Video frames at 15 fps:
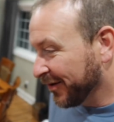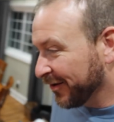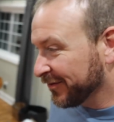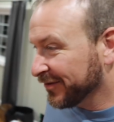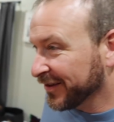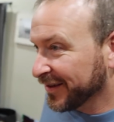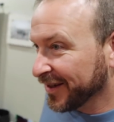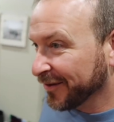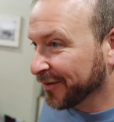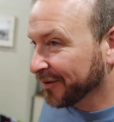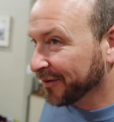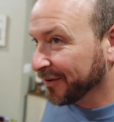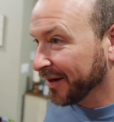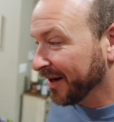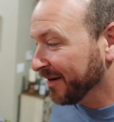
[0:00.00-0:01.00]
Hopefully they
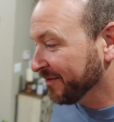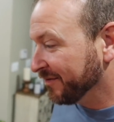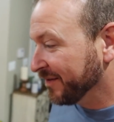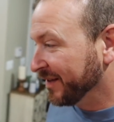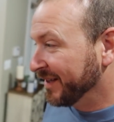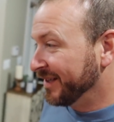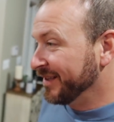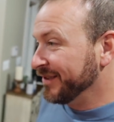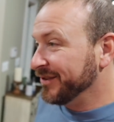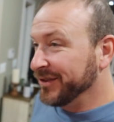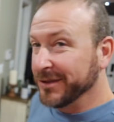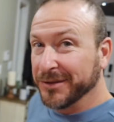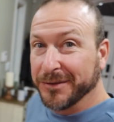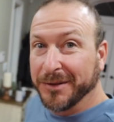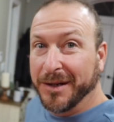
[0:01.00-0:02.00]
will arrive
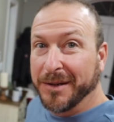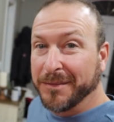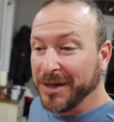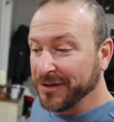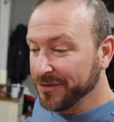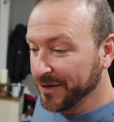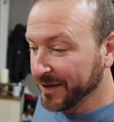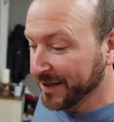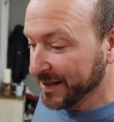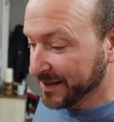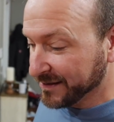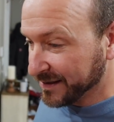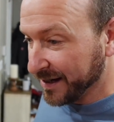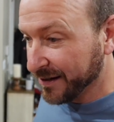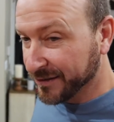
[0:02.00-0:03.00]
to uh, my friend
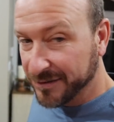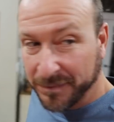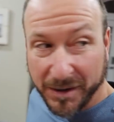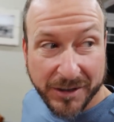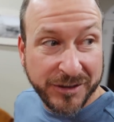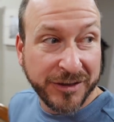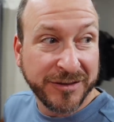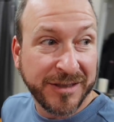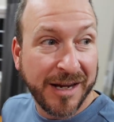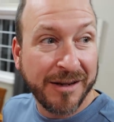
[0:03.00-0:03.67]
Lee's house, Marshall's